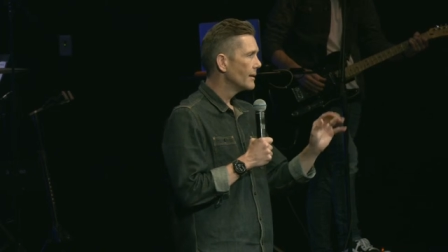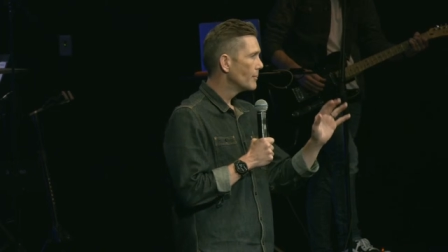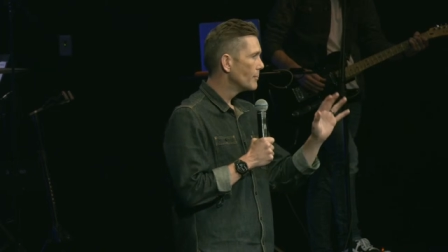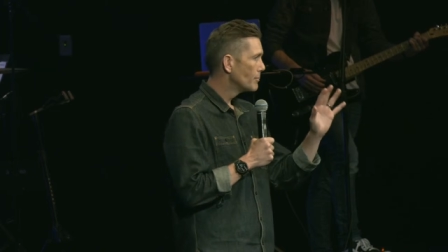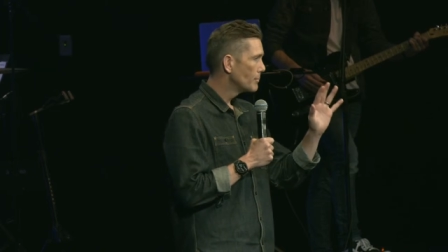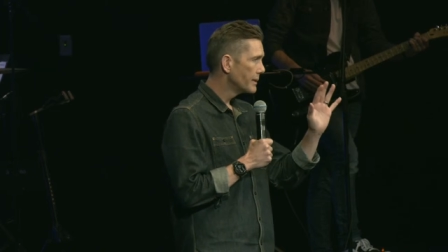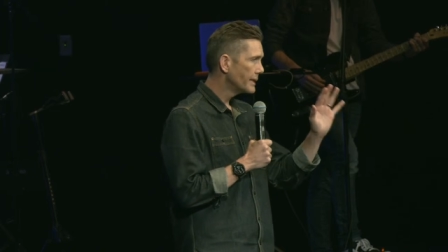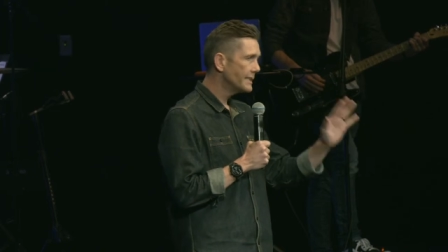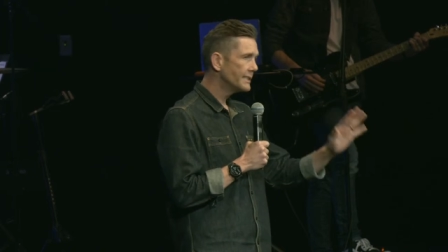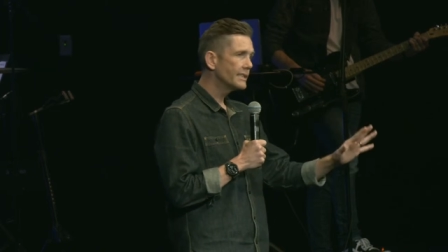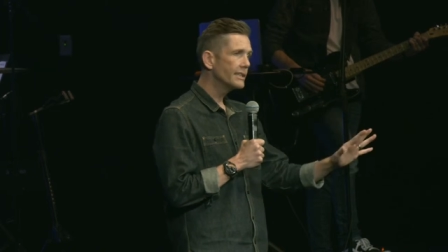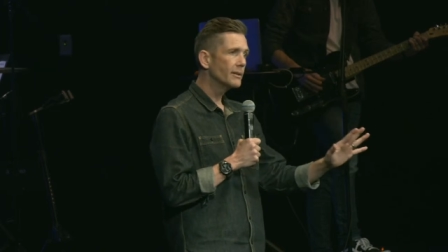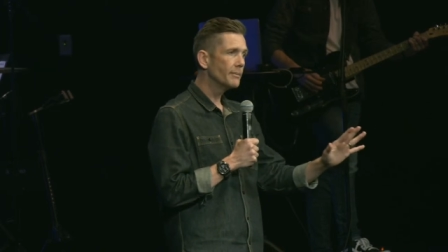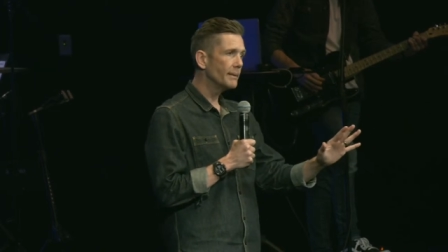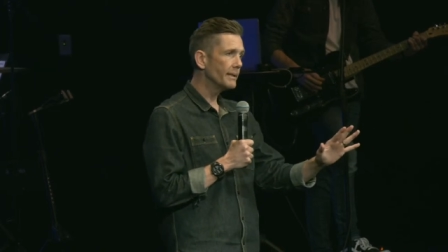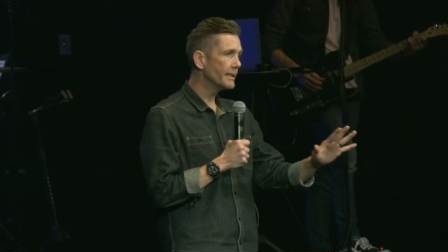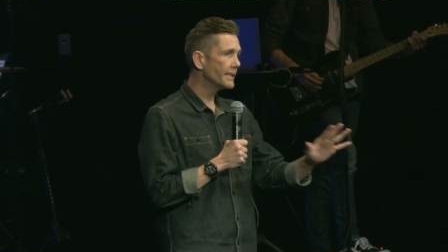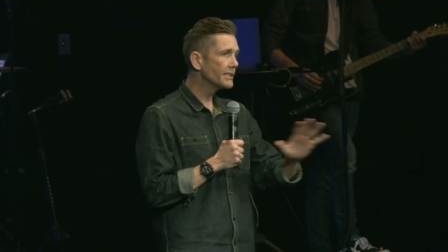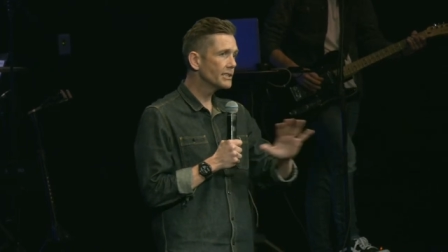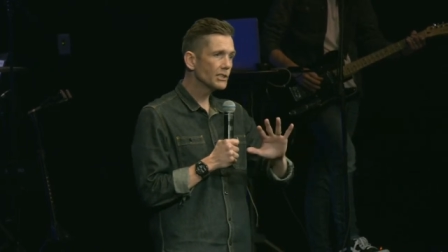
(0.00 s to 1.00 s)
Please hear me.
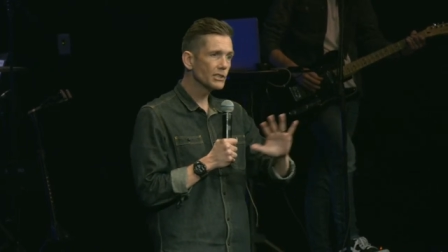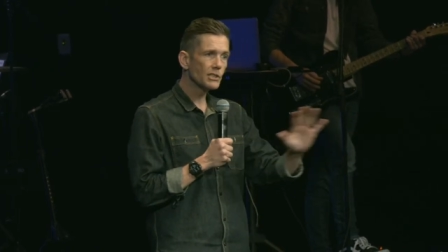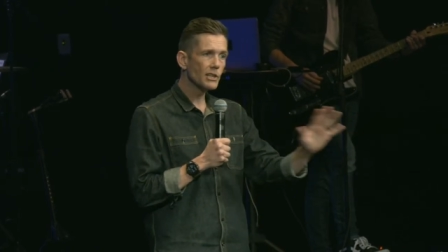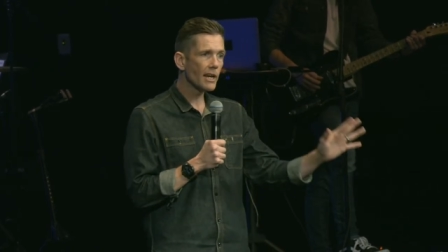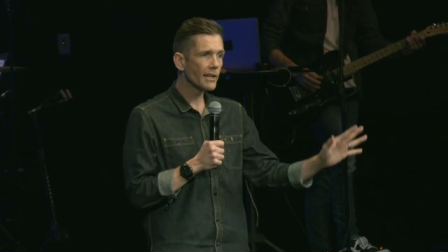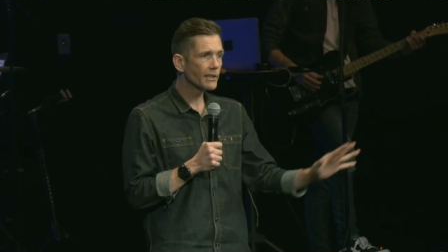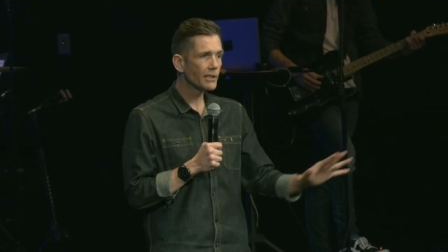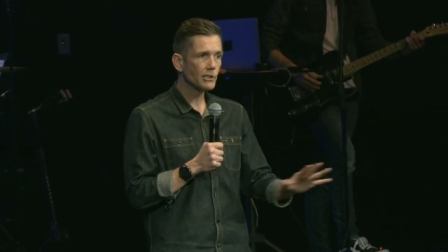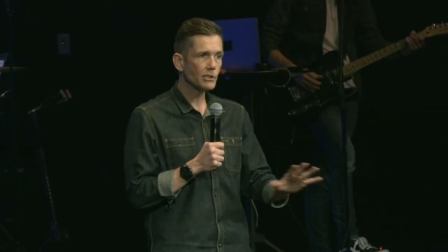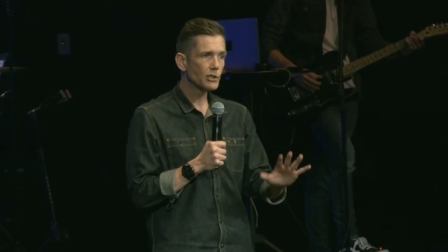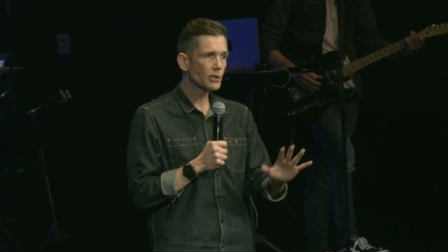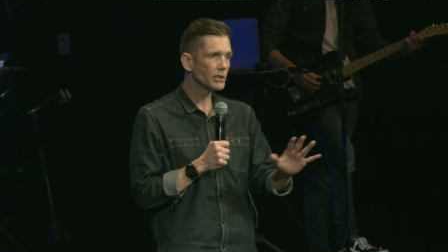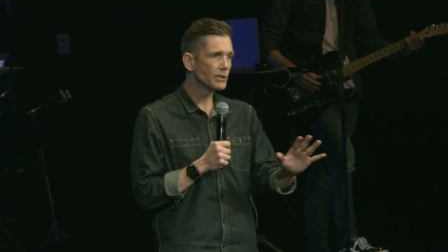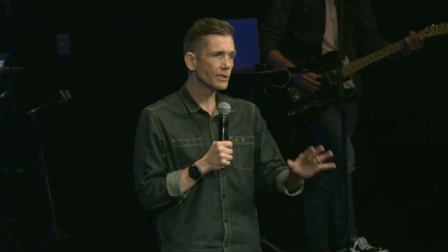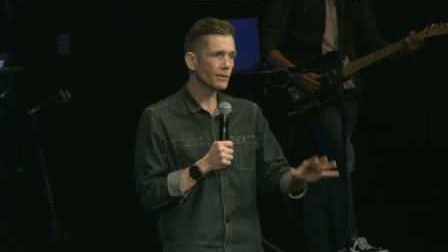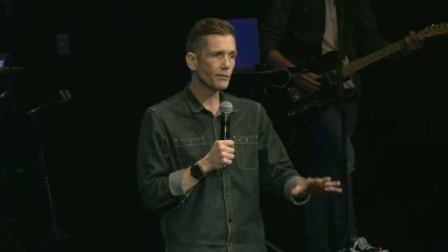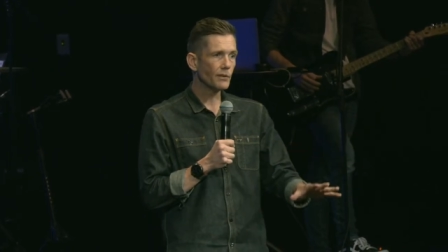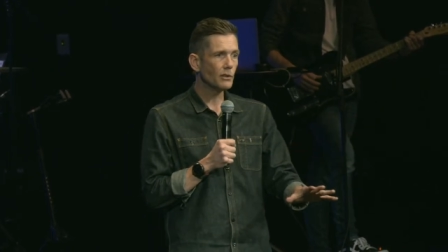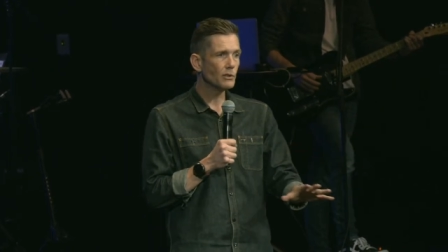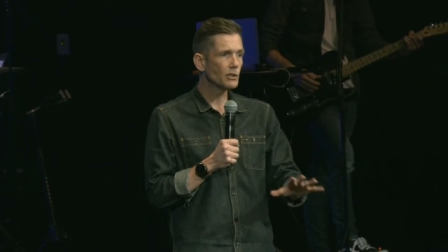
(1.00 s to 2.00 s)
This is not the church.
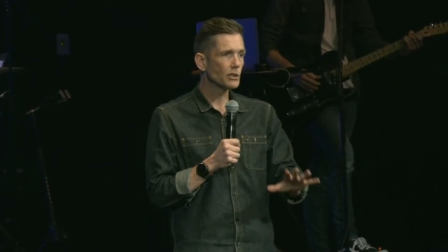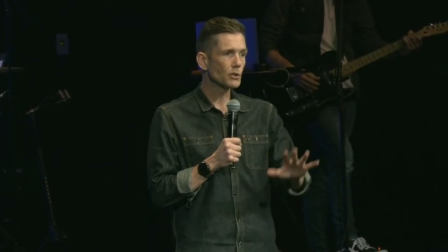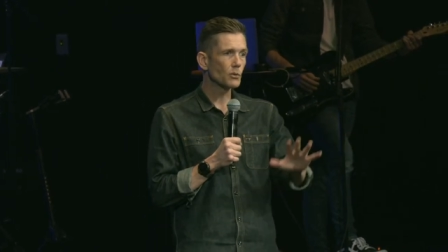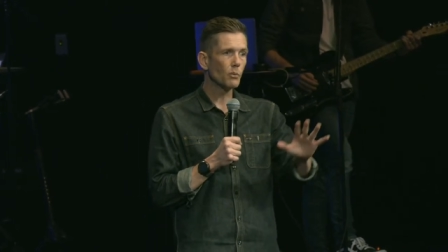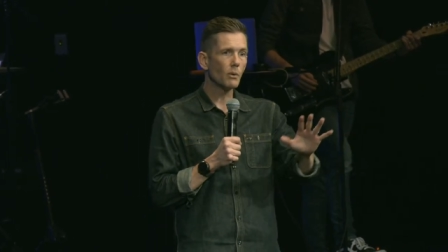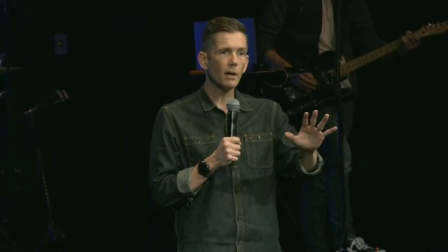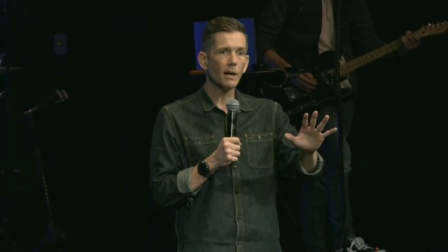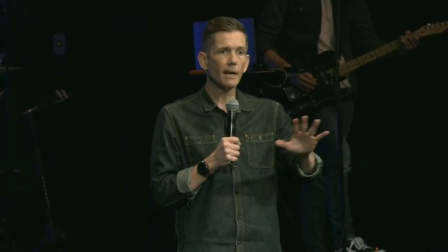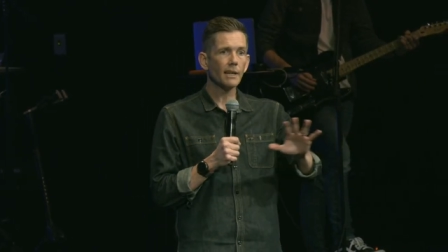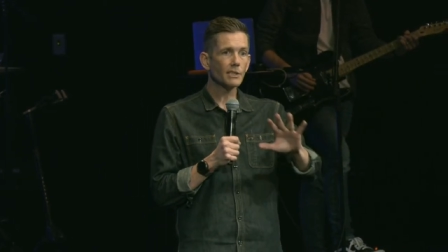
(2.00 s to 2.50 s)
If you just want